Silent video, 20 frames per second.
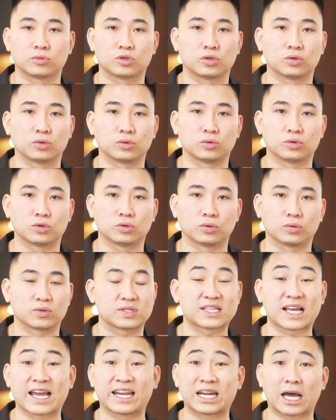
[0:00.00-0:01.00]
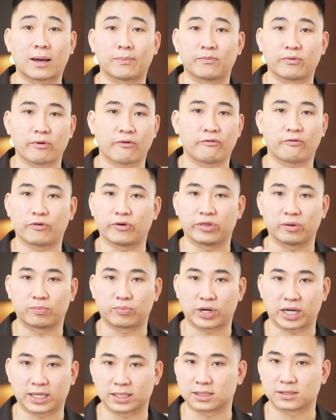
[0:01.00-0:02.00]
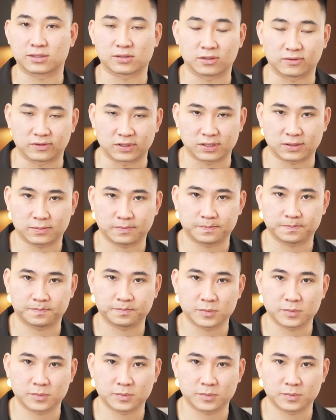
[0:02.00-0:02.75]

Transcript: to sign up for the product and service.